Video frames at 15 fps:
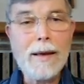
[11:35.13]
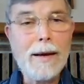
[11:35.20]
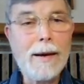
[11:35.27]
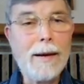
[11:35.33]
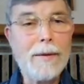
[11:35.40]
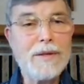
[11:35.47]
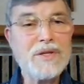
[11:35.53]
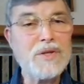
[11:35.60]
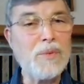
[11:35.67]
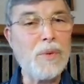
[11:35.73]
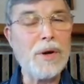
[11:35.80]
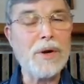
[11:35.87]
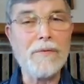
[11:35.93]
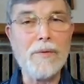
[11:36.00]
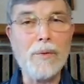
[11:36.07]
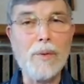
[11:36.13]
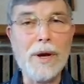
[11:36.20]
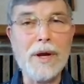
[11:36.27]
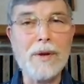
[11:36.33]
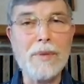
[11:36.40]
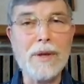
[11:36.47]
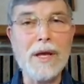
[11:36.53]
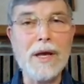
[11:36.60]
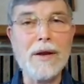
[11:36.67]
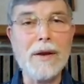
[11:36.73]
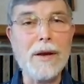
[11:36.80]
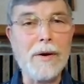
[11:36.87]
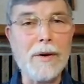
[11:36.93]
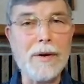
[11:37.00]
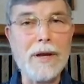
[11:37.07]
This is a wonderful way to
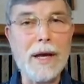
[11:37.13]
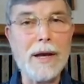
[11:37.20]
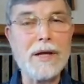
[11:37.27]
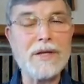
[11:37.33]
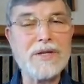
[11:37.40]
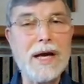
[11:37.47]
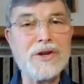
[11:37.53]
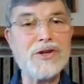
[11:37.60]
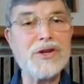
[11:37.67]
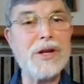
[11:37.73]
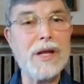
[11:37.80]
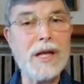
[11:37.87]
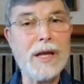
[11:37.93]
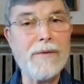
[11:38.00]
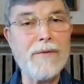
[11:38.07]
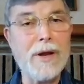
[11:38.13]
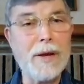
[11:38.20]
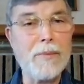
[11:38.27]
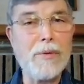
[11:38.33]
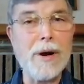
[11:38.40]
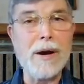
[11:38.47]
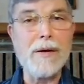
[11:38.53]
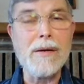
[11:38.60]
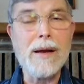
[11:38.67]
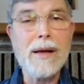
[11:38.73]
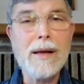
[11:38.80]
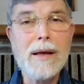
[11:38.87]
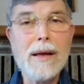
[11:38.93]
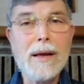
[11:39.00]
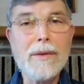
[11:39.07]
begin our day. It's actually an evening prayer,
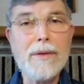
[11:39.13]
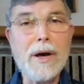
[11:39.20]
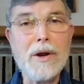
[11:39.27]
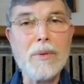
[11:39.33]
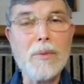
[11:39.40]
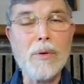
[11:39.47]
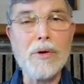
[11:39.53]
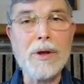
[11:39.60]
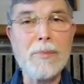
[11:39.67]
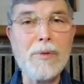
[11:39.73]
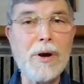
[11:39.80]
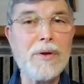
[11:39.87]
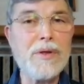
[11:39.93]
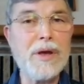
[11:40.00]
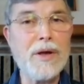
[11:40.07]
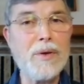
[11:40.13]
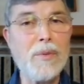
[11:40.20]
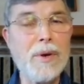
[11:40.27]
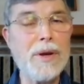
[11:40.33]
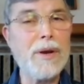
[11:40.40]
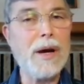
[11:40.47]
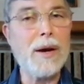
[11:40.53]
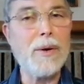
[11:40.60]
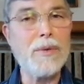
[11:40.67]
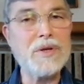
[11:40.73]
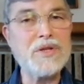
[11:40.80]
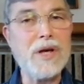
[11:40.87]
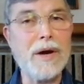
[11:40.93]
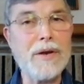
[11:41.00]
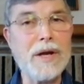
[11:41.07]
not a morning prayer. The other one
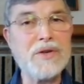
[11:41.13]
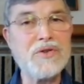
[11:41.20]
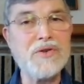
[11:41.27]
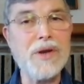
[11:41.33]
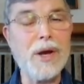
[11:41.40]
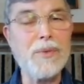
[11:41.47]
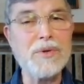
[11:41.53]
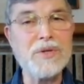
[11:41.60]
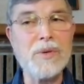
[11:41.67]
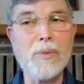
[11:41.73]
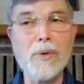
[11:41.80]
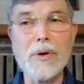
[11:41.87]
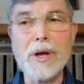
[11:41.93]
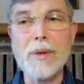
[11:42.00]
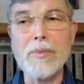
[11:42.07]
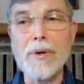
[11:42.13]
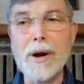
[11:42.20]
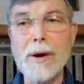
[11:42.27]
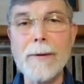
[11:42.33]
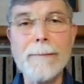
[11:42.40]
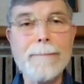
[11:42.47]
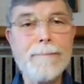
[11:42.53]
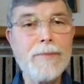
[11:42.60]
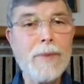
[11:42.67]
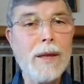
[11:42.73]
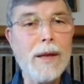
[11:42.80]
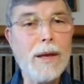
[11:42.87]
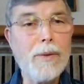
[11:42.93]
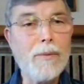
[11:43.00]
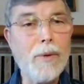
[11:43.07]
we saw yesterday was a morning prayer.
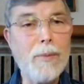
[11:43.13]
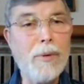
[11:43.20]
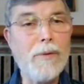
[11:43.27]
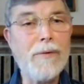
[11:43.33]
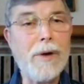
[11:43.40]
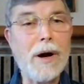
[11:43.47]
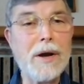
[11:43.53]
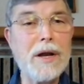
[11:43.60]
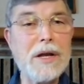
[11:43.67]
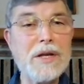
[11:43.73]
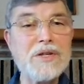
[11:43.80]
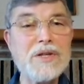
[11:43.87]
We move on and it